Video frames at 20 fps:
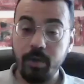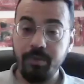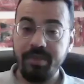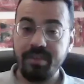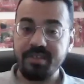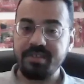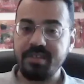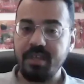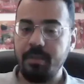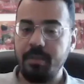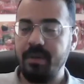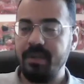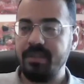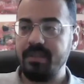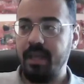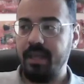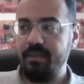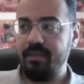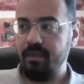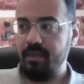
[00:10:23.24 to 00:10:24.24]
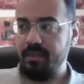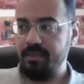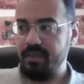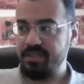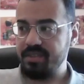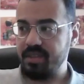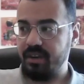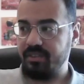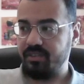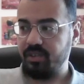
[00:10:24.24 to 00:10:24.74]
agree with this statement and
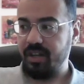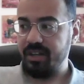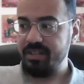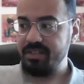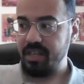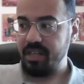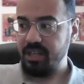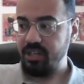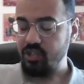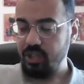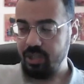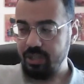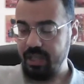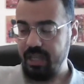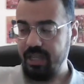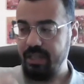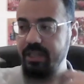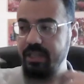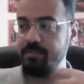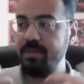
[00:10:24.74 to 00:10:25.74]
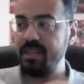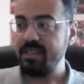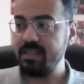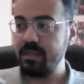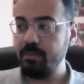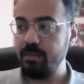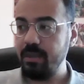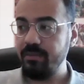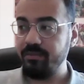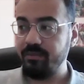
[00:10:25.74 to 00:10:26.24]
this characterization, and it
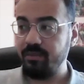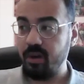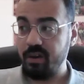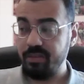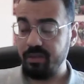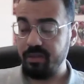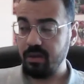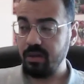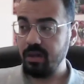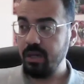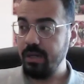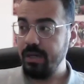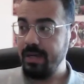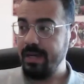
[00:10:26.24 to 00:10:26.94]
makes it a bit further.